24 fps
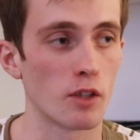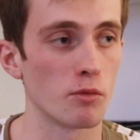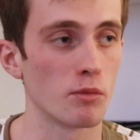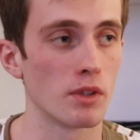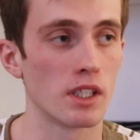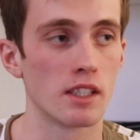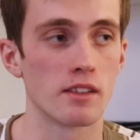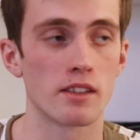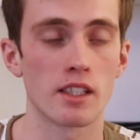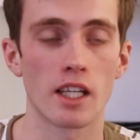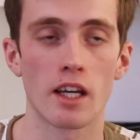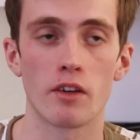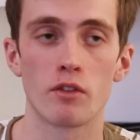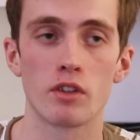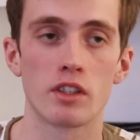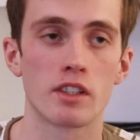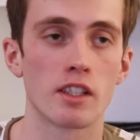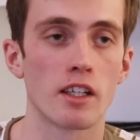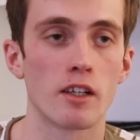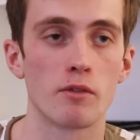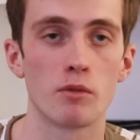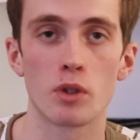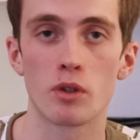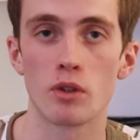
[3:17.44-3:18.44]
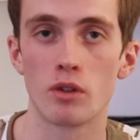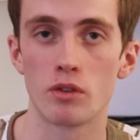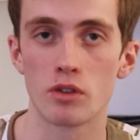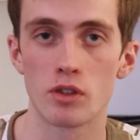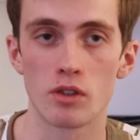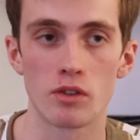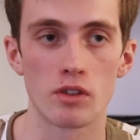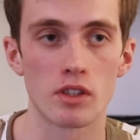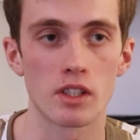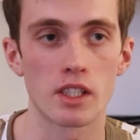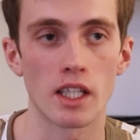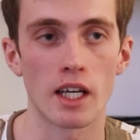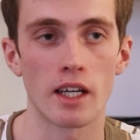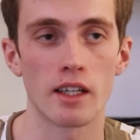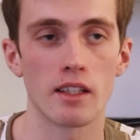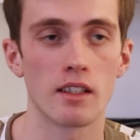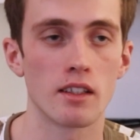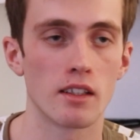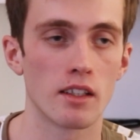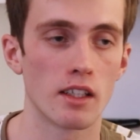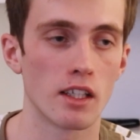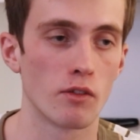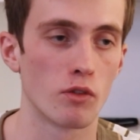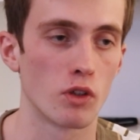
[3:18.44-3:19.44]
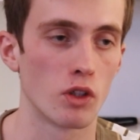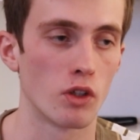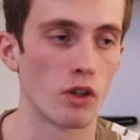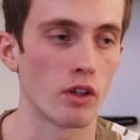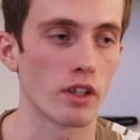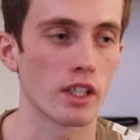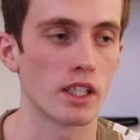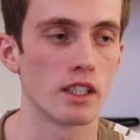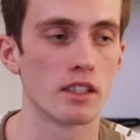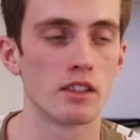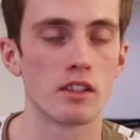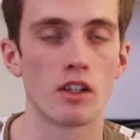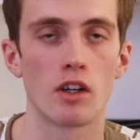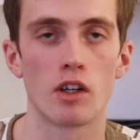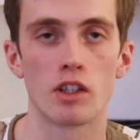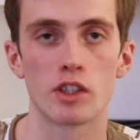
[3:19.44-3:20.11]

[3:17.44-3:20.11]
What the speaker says: that means every time you go to the site, it will log in